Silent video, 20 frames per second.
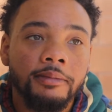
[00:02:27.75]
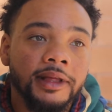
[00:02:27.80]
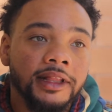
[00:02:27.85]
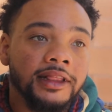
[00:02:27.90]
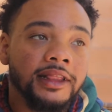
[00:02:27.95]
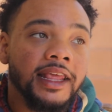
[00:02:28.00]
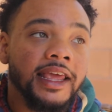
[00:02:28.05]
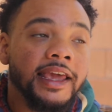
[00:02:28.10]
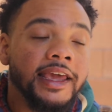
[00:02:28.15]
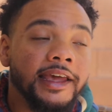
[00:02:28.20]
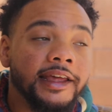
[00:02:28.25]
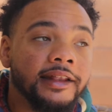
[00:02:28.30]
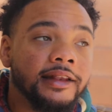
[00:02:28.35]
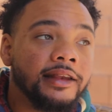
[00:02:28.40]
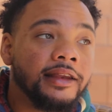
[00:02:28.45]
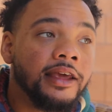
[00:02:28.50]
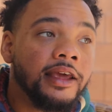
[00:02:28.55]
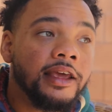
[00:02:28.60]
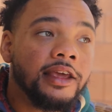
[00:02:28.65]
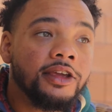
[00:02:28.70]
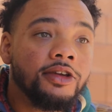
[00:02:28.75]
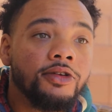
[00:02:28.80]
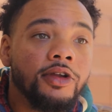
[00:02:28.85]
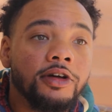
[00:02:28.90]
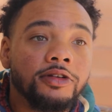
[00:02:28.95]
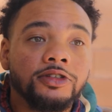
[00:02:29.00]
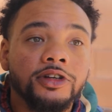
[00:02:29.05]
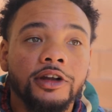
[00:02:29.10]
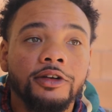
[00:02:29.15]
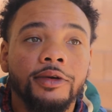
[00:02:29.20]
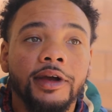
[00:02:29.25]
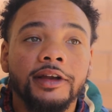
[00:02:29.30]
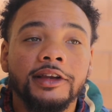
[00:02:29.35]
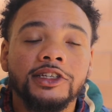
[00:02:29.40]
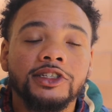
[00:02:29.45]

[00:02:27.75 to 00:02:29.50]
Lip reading: But then, turn around,